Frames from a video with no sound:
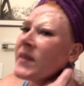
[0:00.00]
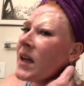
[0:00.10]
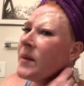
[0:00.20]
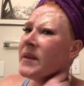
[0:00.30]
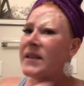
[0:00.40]

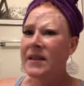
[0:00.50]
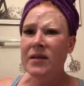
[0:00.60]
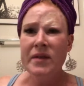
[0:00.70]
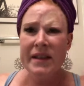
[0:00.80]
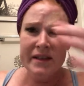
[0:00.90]
It's
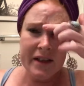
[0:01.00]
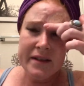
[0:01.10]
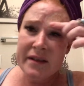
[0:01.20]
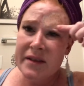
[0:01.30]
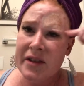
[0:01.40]
still really
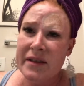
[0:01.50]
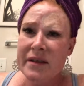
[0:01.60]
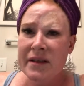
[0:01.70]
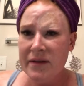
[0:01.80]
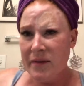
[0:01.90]
gentle. It's
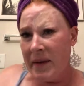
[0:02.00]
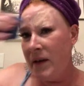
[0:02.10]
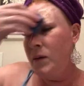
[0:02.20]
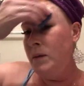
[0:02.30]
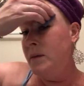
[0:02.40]
gentle enough for me to